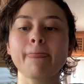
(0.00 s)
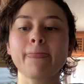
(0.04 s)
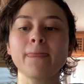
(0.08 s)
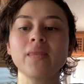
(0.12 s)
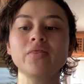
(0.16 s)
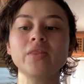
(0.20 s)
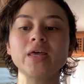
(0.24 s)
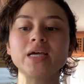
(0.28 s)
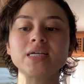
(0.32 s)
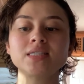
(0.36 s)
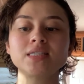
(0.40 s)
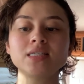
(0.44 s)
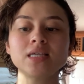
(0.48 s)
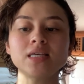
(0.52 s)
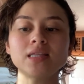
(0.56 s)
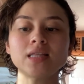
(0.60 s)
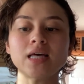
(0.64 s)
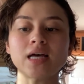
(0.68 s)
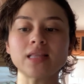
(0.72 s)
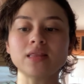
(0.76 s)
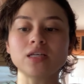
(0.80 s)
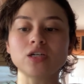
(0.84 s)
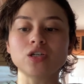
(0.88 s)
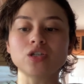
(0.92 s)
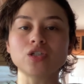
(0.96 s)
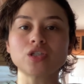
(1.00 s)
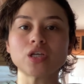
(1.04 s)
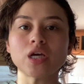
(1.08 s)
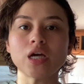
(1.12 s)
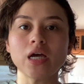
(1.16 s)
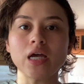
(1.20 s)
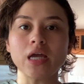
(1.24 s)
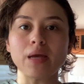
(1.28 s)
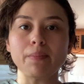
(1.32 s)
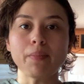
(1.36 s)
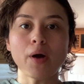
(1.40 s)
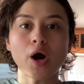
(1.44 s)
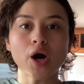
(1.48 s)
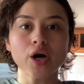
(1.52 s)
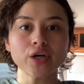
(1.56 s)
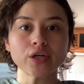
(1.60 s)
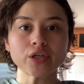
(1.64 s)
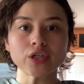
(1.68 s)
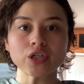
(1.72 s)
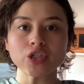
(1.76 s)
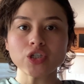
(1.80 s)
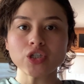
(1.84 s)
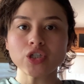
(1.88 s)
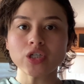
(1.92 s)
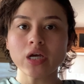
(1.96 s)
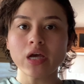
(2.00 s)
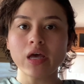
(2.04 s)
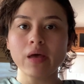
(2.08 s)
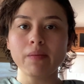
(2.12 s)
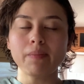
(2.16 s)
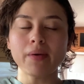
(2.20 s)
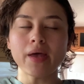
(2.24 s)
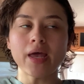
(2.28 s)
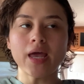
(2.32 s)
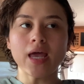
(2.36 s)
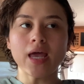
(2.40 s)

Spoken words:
They see that there's a partnership,